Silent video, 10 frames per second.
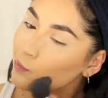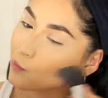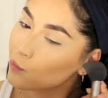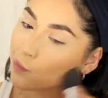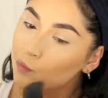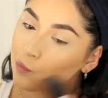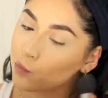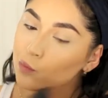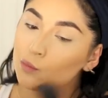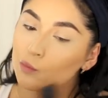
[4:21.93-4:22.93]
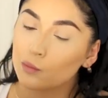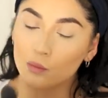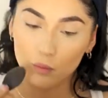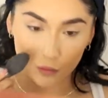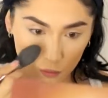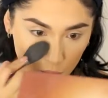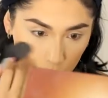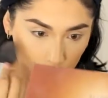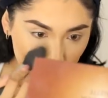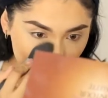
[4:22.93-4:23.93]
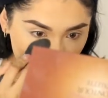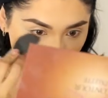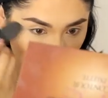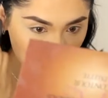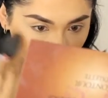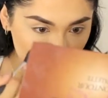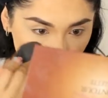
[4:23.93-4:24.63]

I dust off the powder, the extra powder,